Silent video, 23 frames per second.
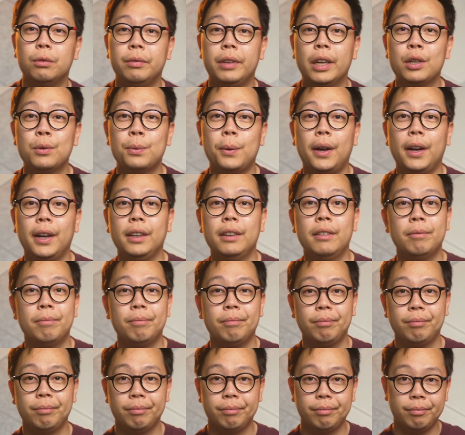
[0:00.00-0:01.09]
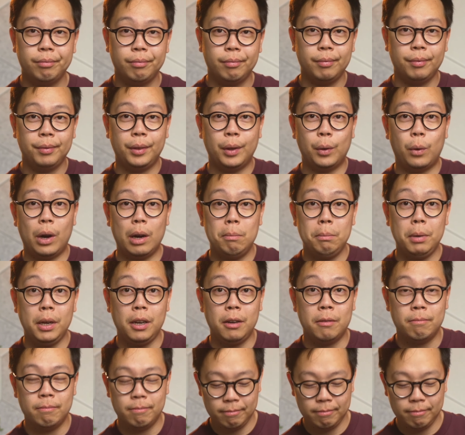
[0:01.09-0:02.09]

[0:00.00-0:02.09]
next wine, the wine B.